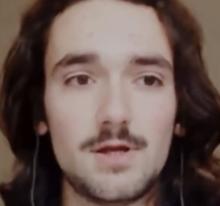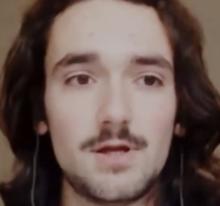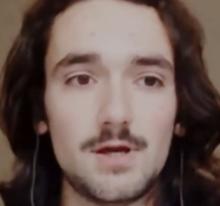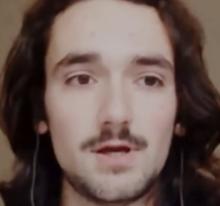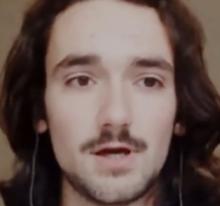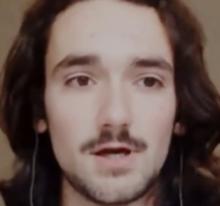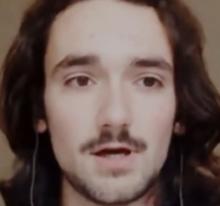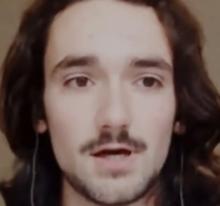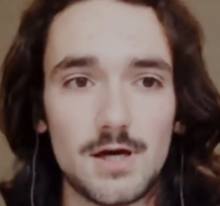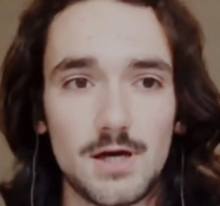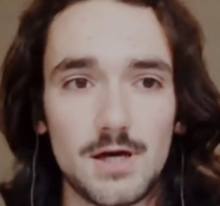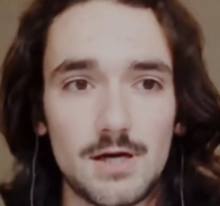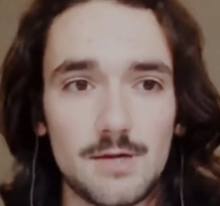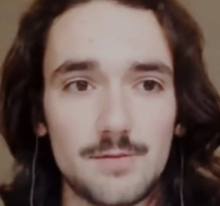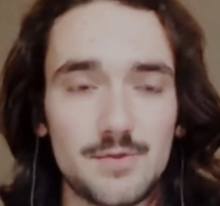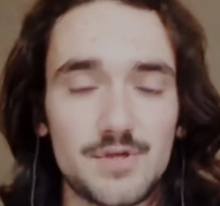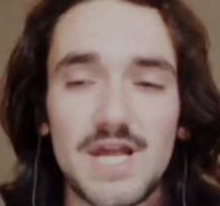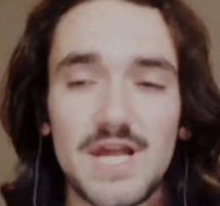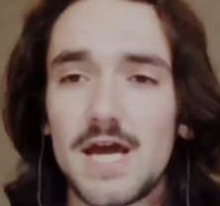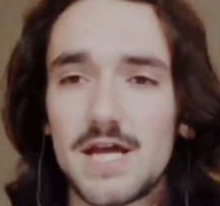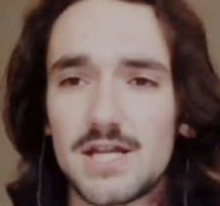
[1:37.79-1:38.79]

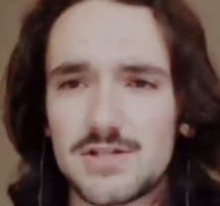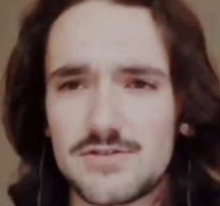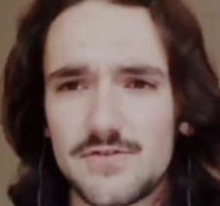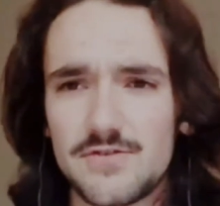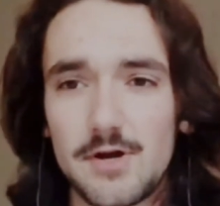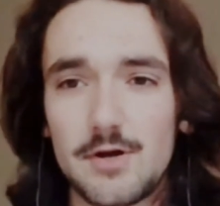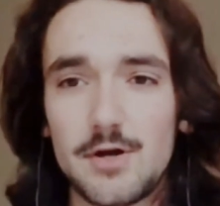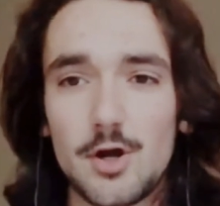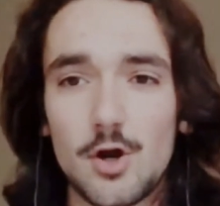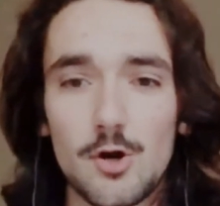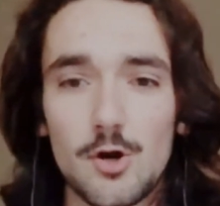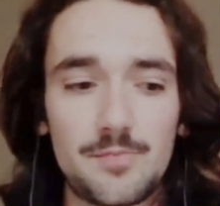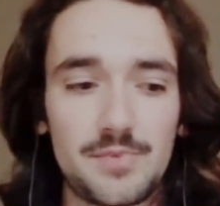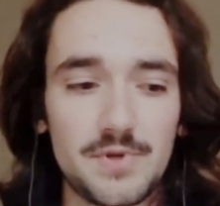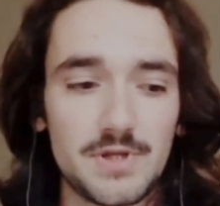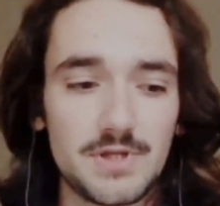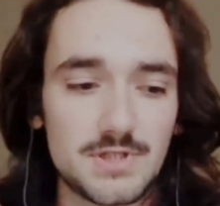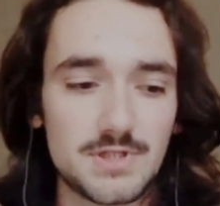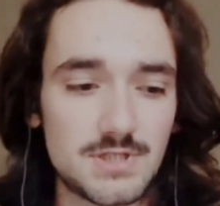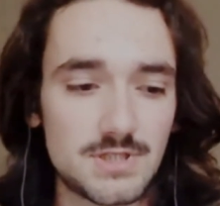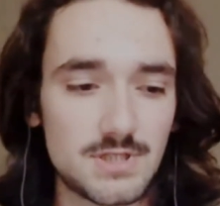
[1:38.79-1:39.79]
But yeah, it's very
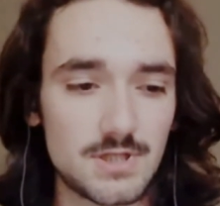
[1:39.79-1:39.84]
open,